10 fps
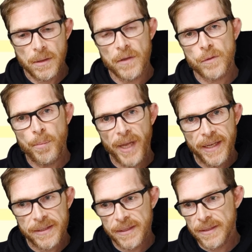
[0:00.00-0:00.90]
A
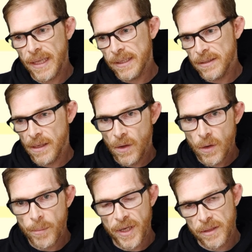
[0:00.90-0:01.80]
space that is
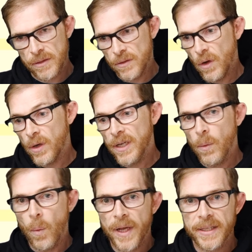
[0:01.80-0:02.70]
long, but only
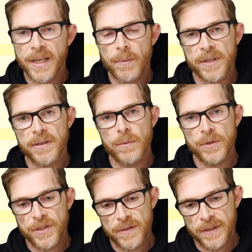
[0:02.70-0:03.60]
one character,
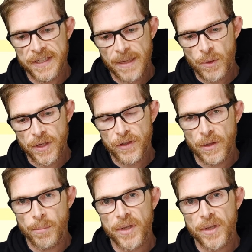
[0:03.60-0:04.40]
which is a tabulation.